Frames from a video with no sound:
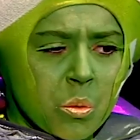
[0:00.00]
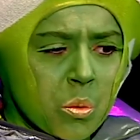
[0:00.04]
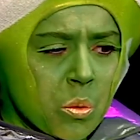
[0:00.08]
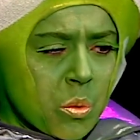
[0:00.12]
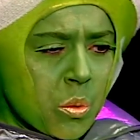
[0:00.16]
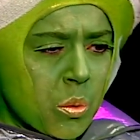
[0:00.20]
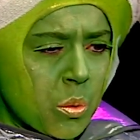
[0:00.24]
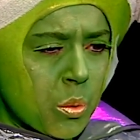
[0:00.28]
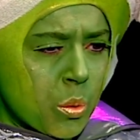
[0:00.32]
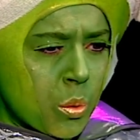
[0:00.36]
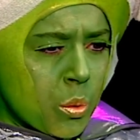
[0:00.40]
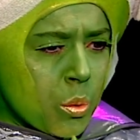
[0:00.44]

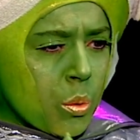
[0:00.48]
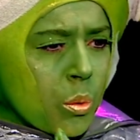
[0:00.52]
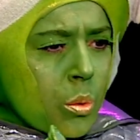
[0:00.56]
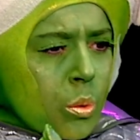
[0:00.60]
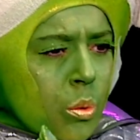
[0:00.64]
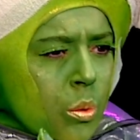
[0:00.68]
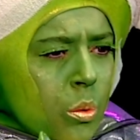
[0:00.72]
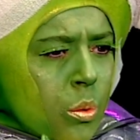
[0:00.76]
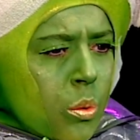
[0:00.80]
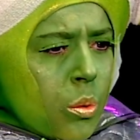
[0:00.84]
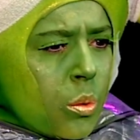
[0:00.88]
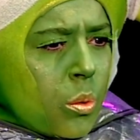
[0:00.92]
Coordinator
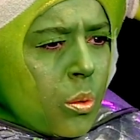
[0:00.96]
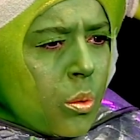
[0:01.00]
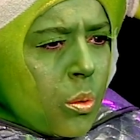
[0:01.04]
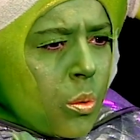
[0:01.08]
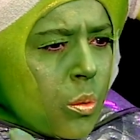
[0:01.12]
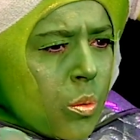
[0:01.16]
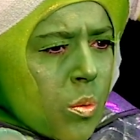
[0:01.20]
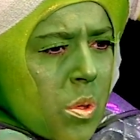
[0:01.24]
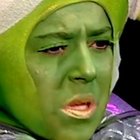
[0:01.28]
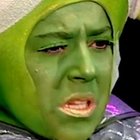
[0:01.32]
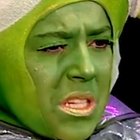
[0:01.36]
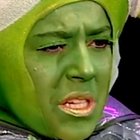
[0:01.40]
Zark.
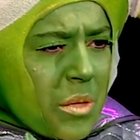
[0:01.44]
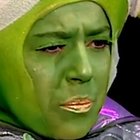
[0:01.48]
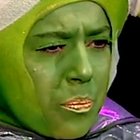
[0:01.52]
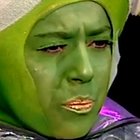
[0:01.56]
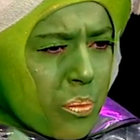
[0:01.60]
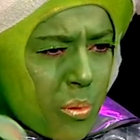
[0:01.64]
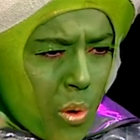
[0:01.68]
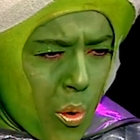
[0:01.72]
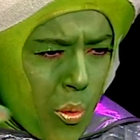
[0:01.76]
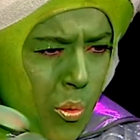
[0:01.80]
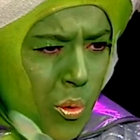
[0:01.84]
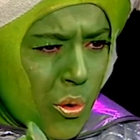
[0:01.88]

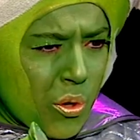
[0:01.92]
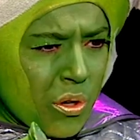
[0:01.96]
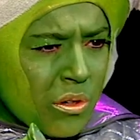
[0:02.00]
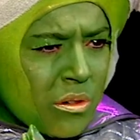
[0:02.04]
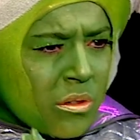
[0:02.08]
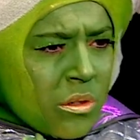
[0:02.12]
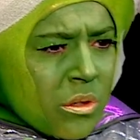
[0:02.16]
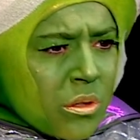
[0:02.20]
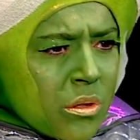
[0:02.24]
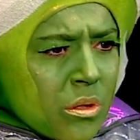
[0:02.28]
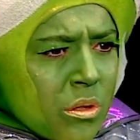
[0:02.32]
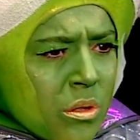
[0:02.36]
Is it
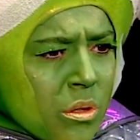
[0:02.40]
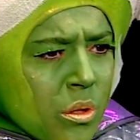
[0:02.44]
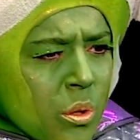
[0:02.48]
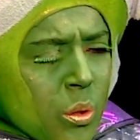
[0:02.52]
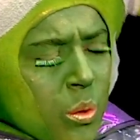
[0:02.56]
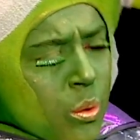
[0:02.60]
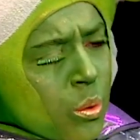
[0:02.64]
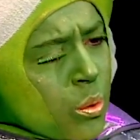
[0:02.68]
broken?